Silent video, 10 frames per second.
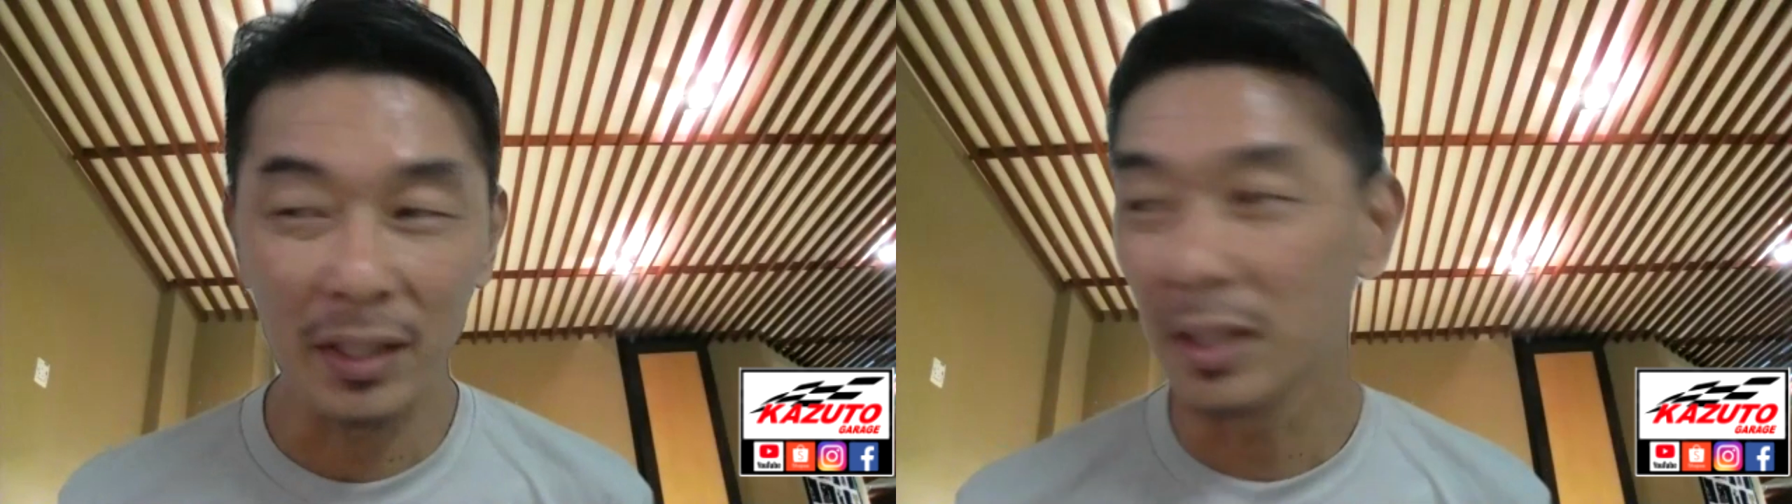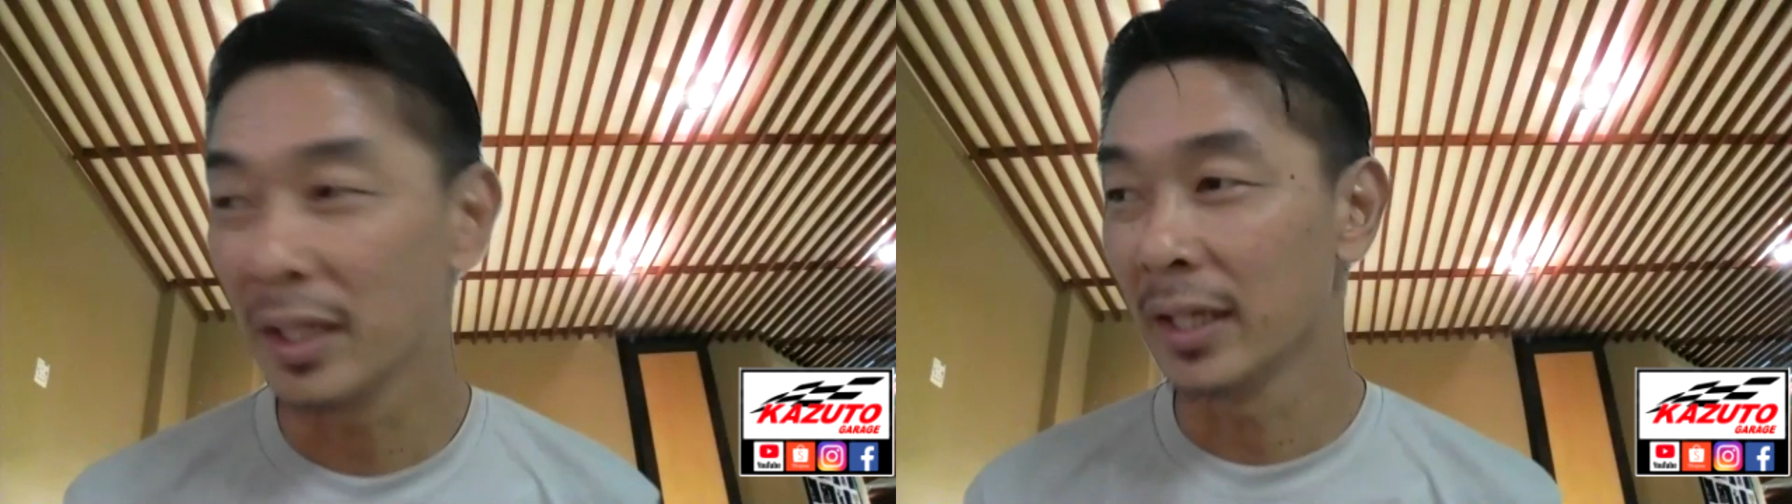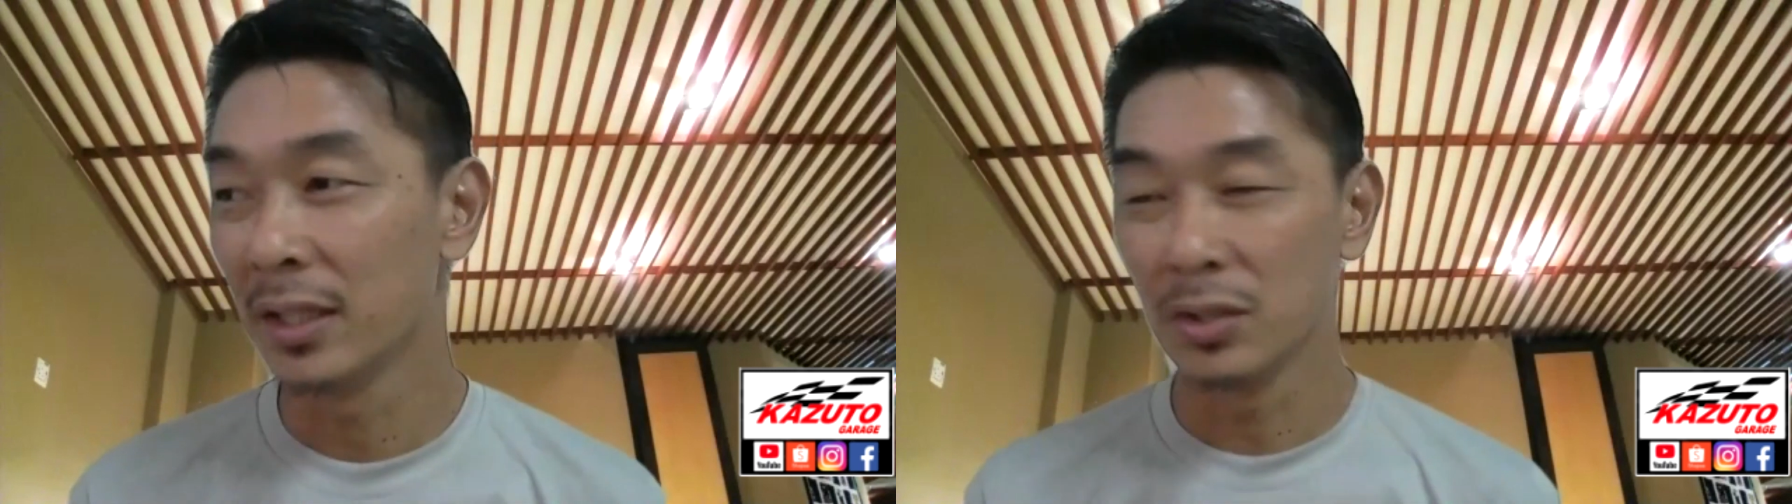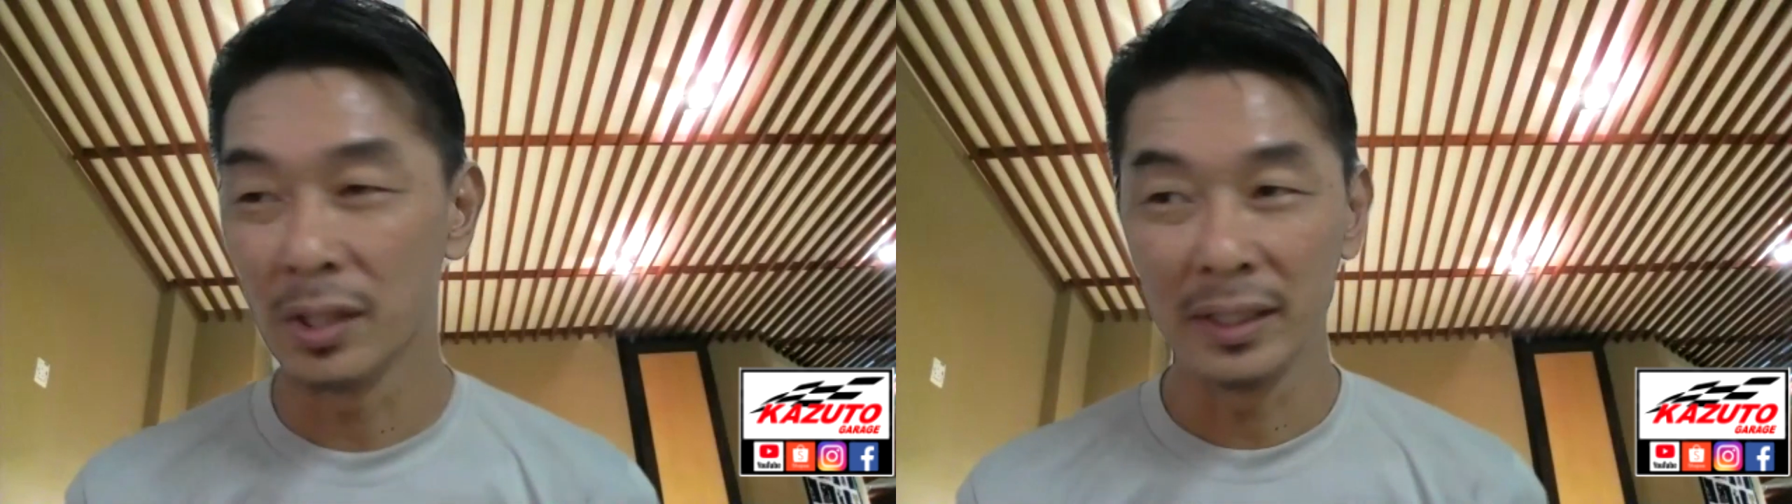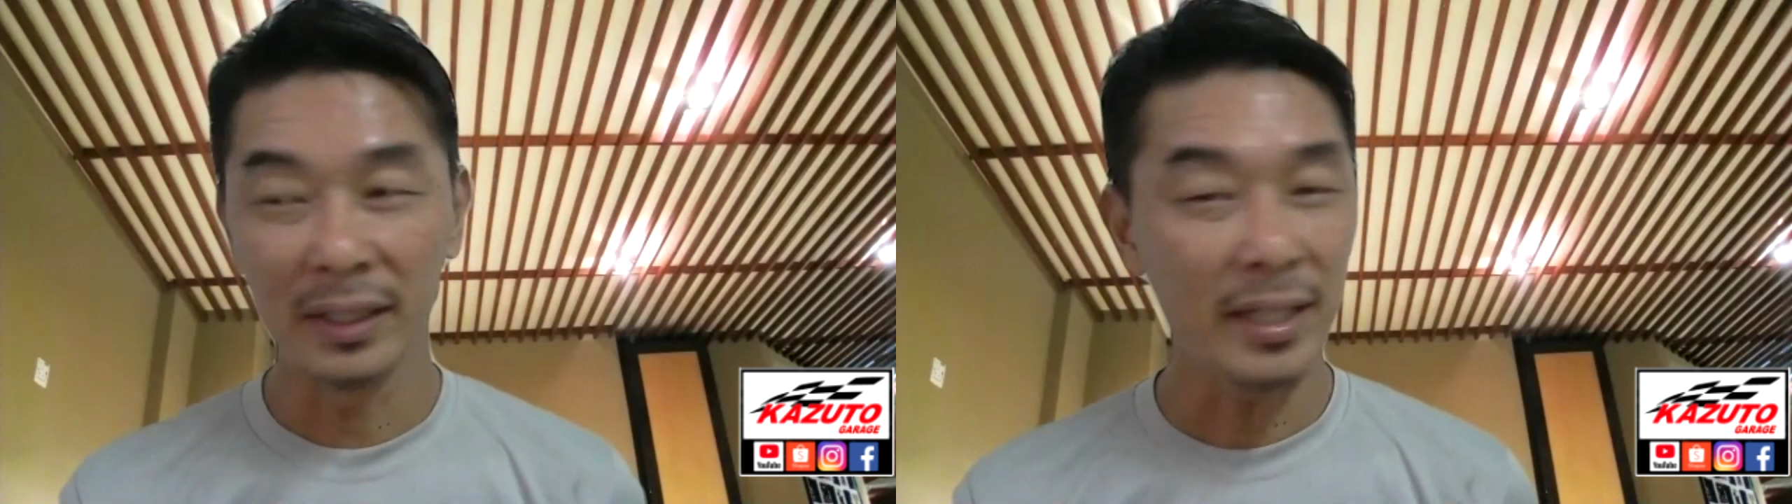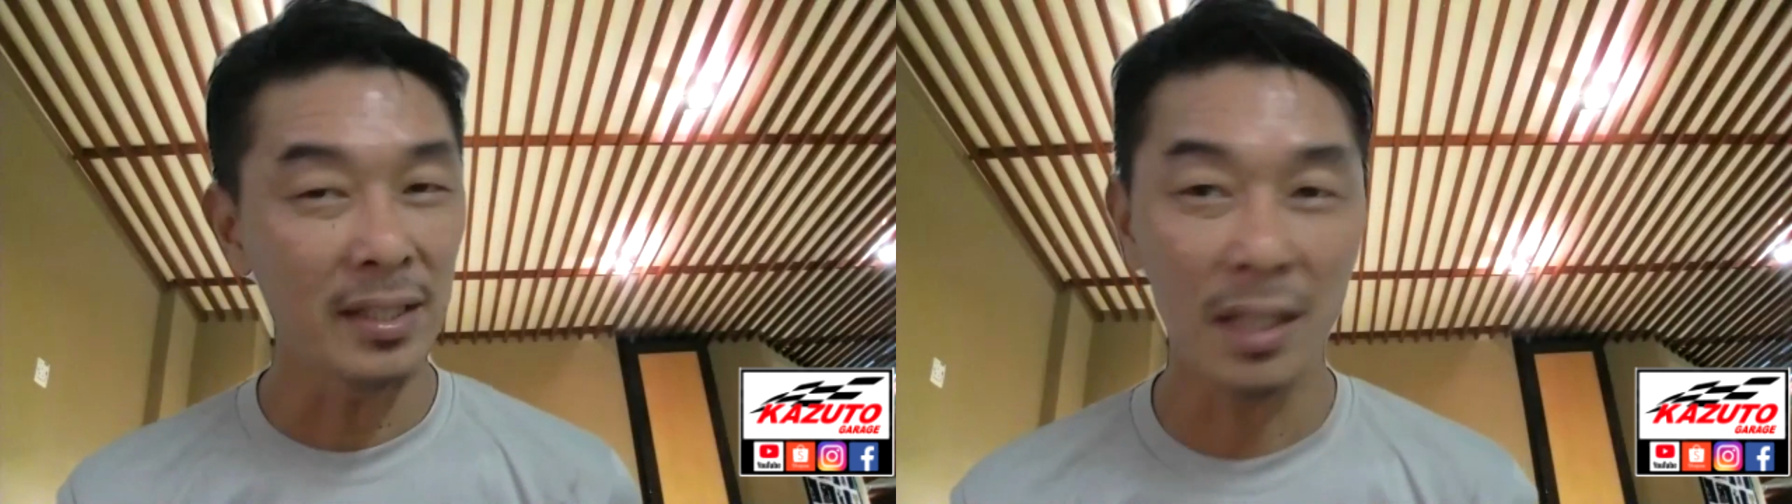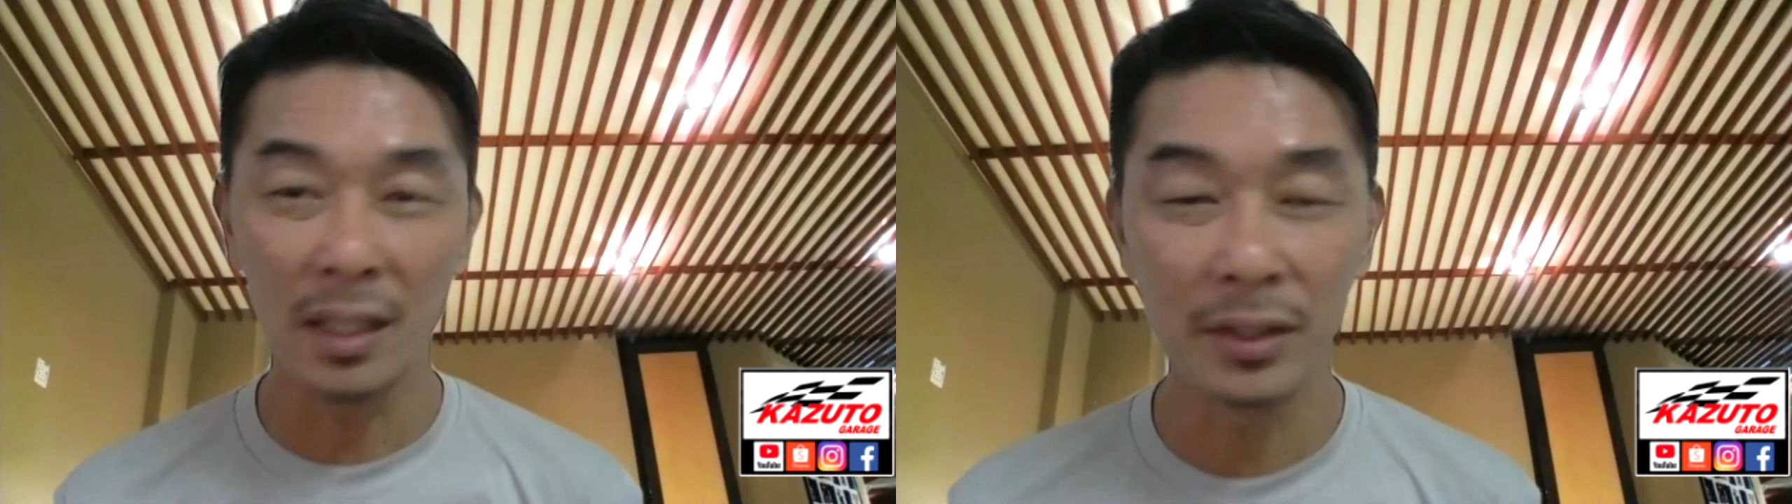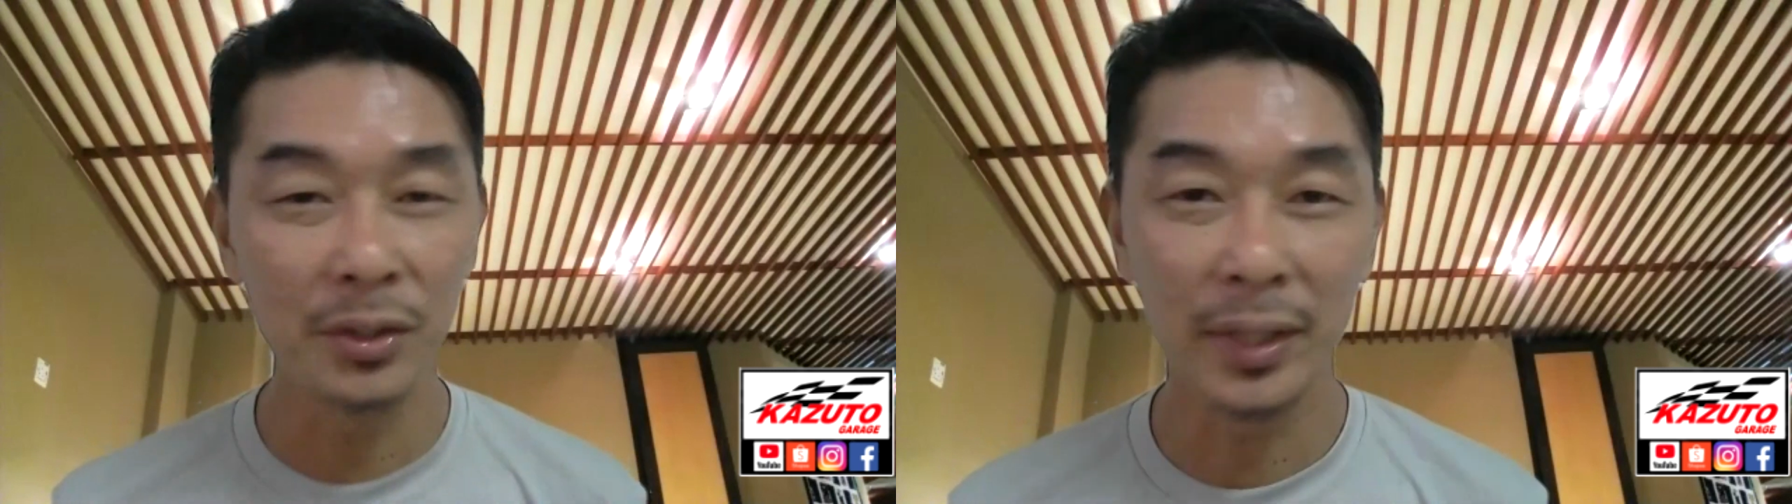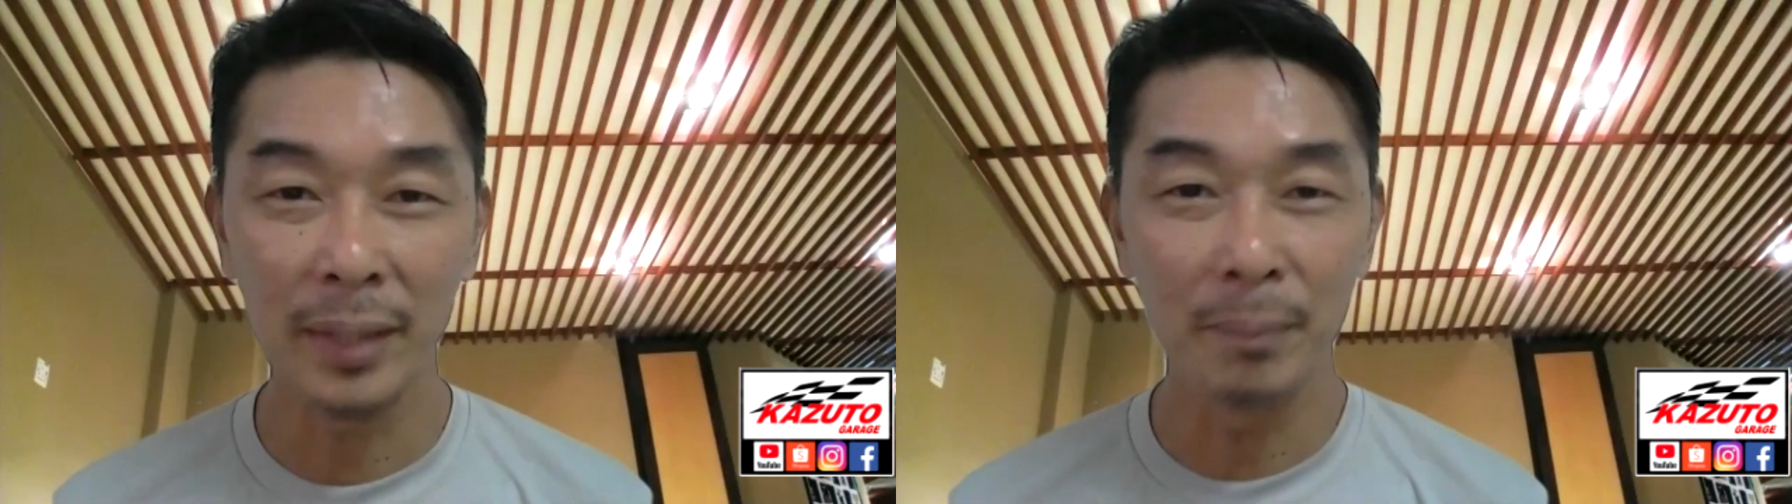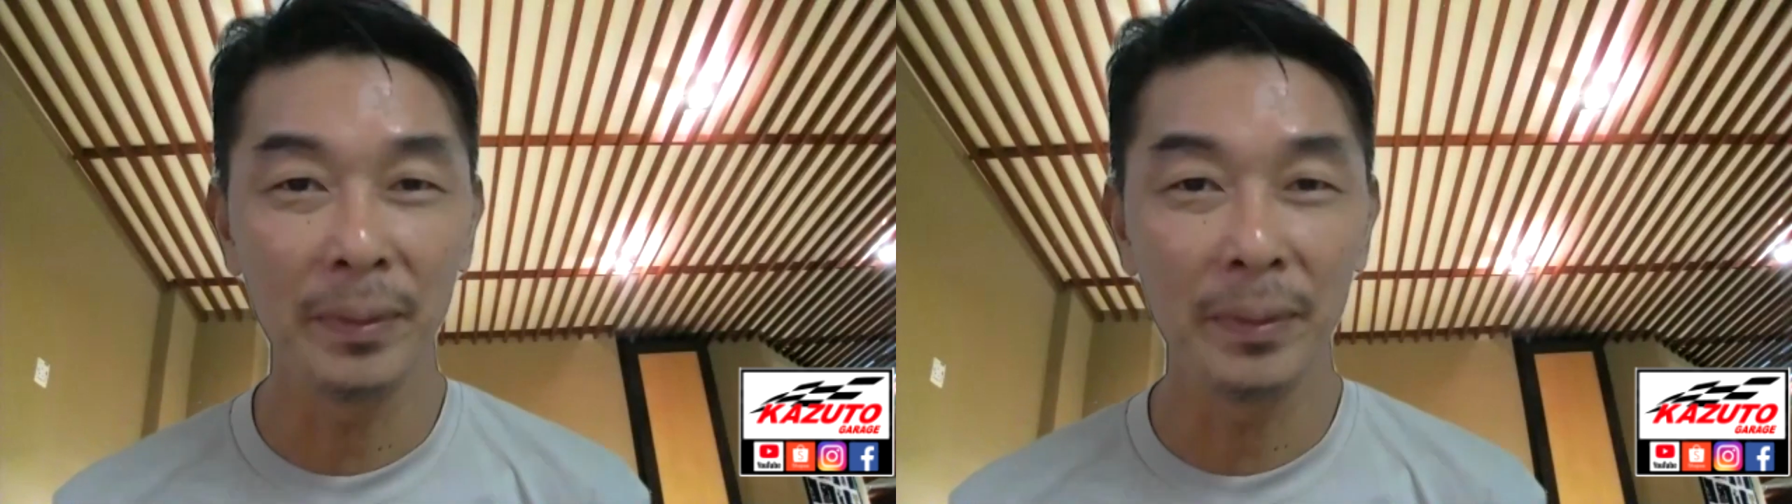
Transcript: and a nice color you can paint?